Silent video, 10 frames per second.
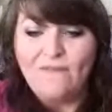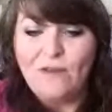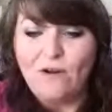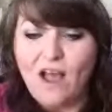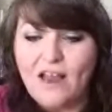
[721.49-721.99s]
If
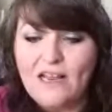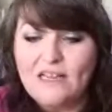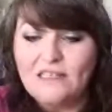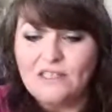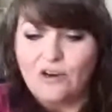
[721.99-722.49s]
you're on
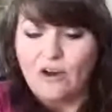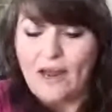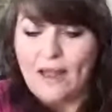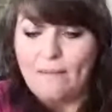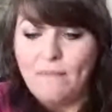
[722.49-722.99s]

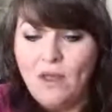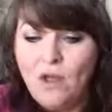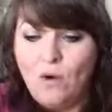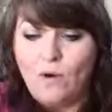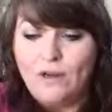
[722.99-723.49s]
Instagram
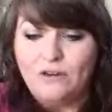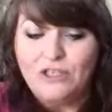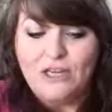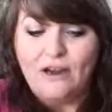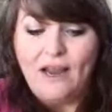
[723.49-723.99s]
or you're
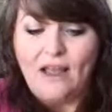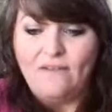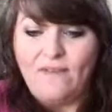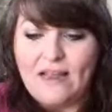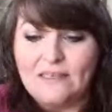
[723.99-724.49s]
sharing
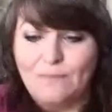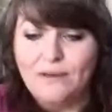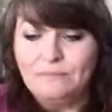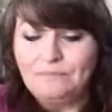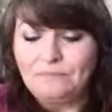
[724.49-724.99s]
on
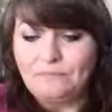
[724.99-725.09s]
Facebook,